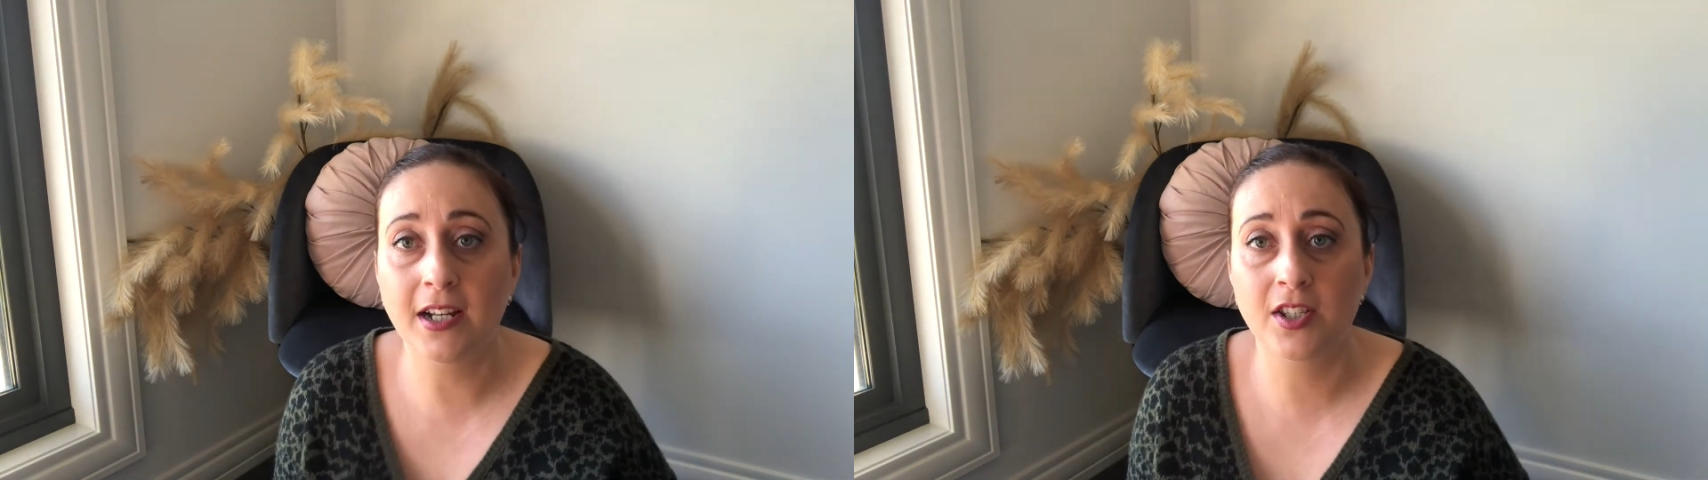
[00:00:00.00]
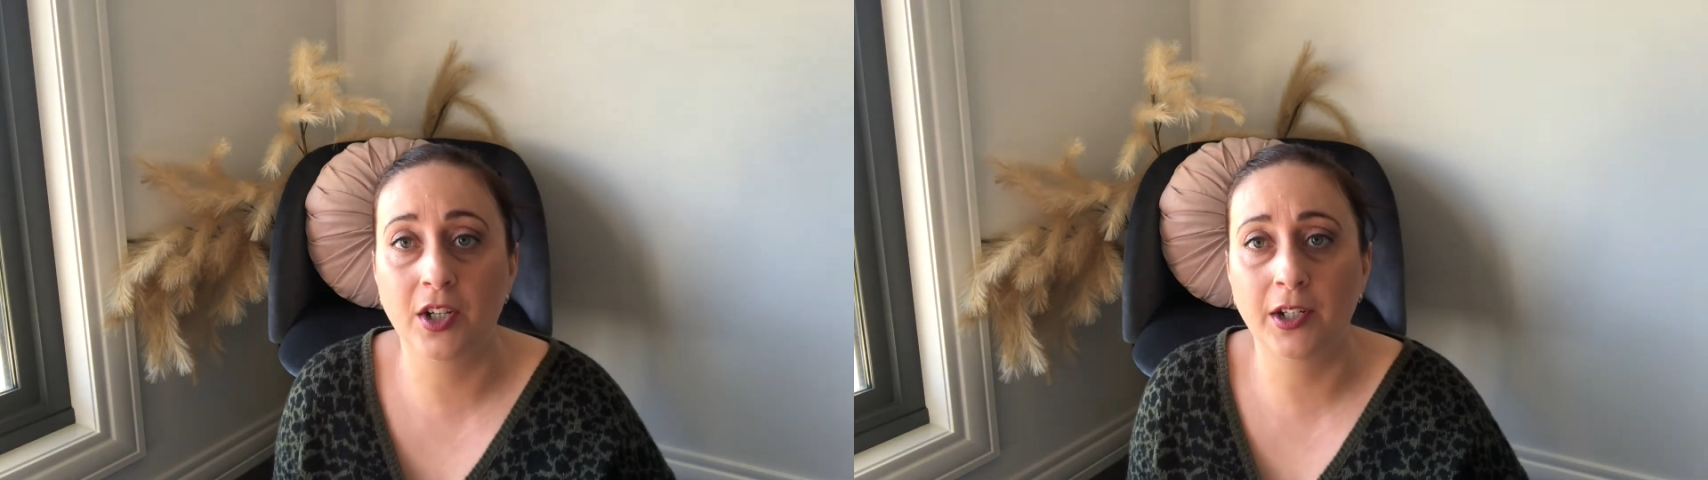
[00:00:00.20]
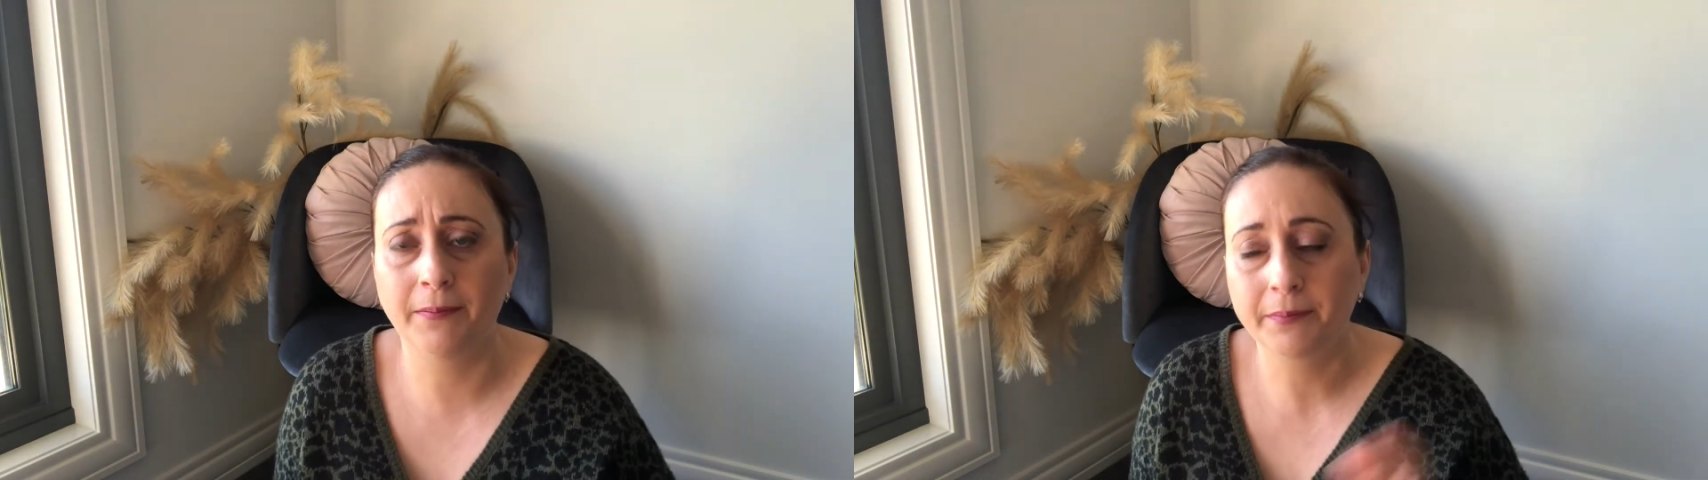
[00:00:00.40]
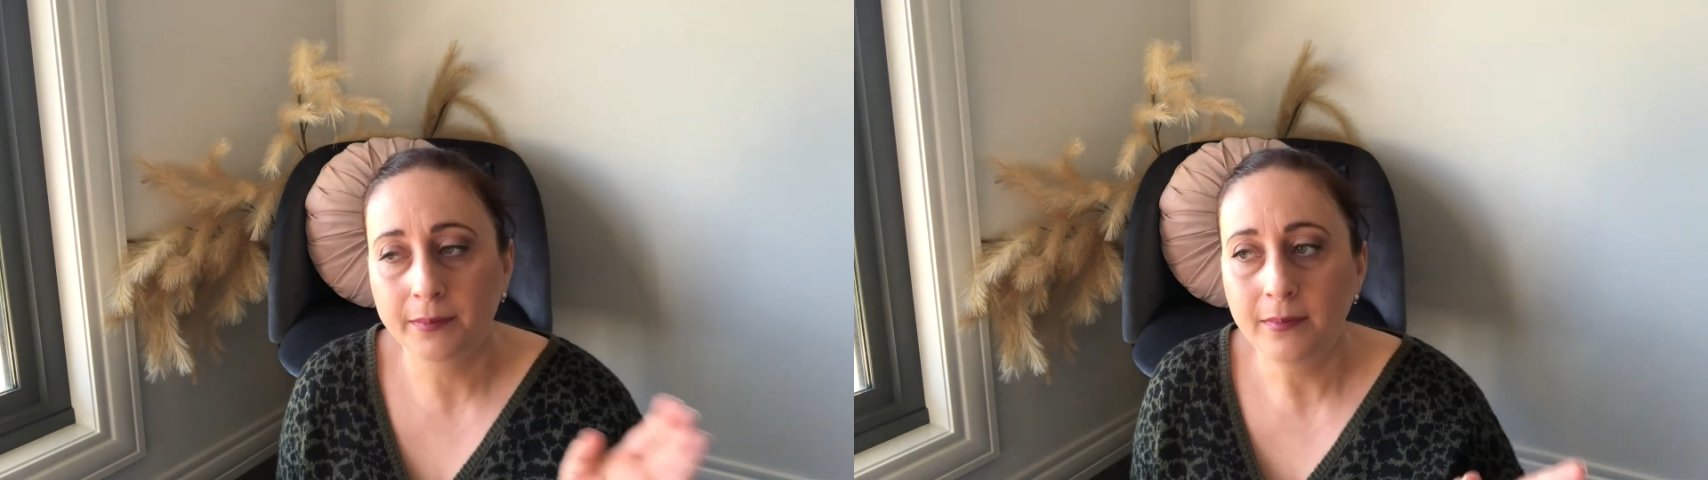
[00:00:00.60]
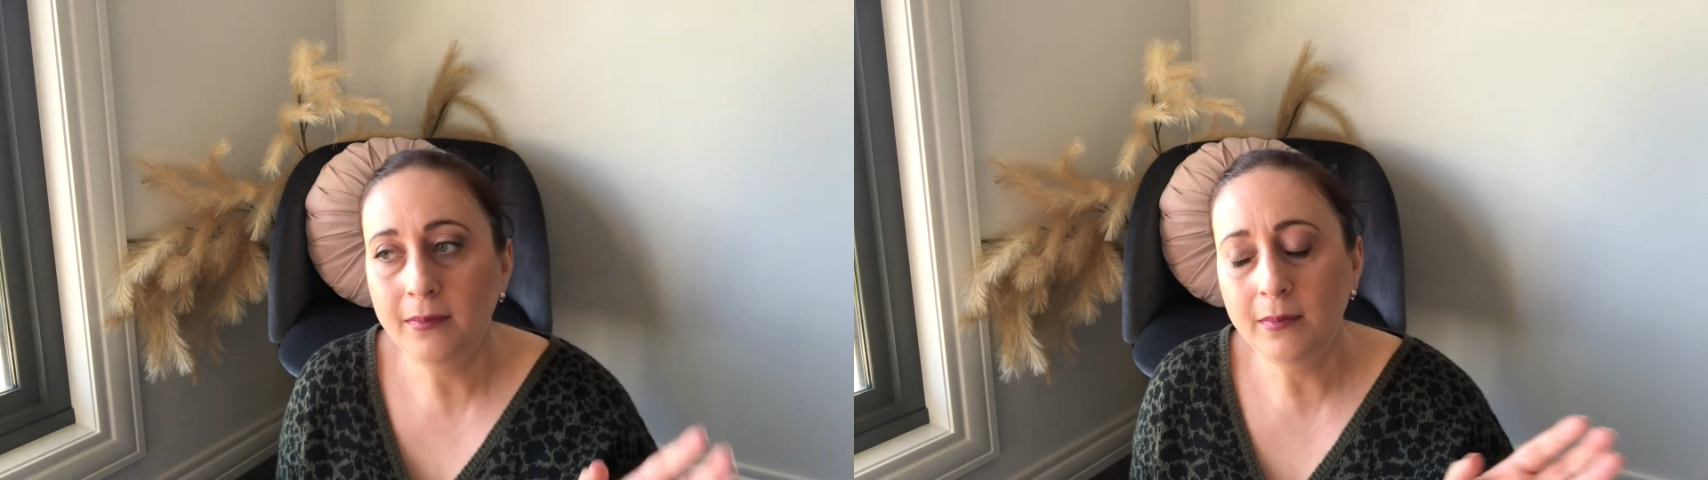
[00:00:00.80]
So
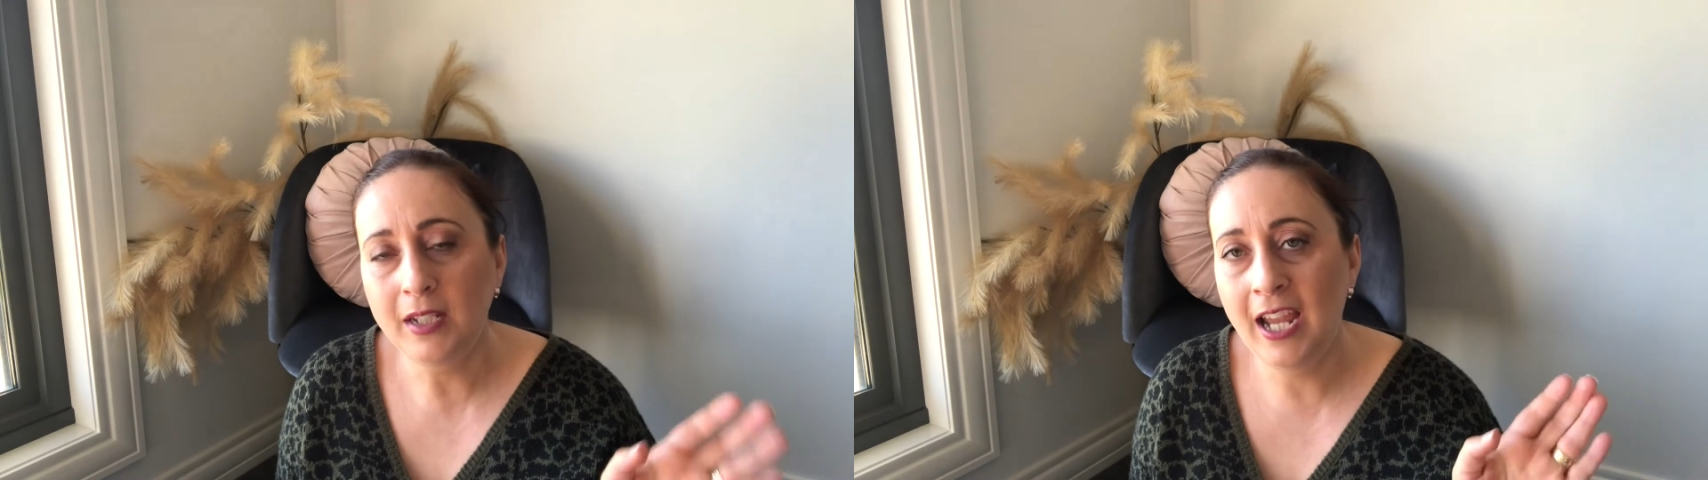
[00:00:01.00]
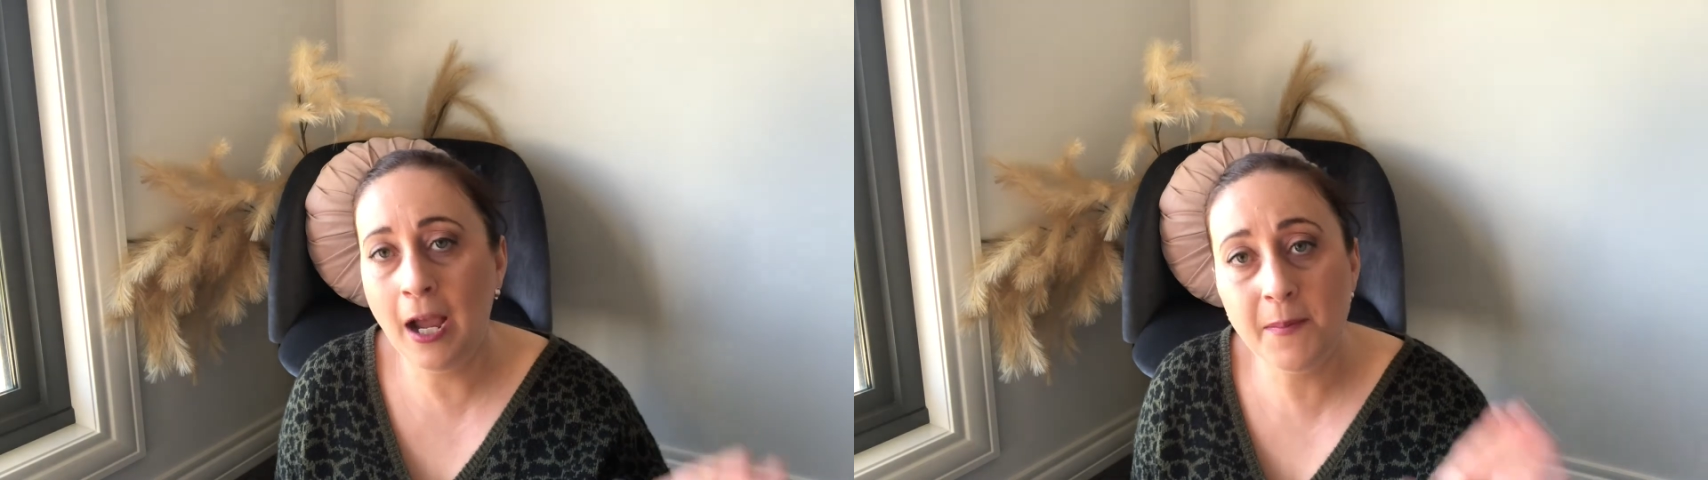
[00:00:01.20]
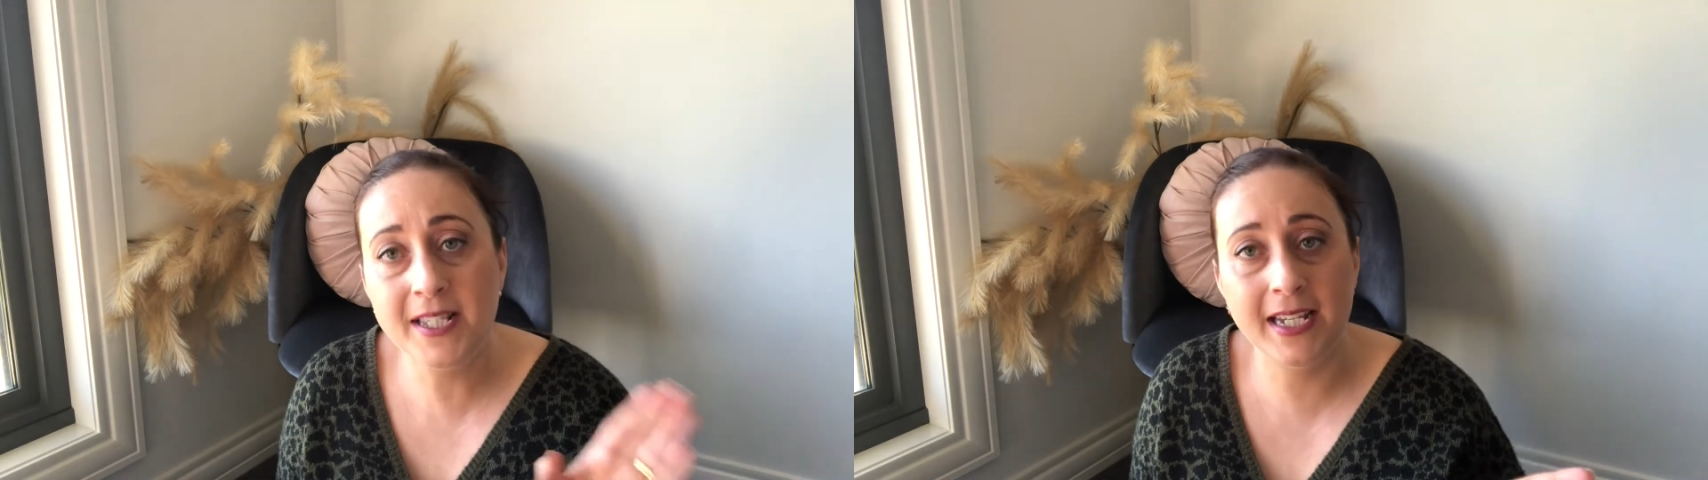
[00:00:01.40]
hubby's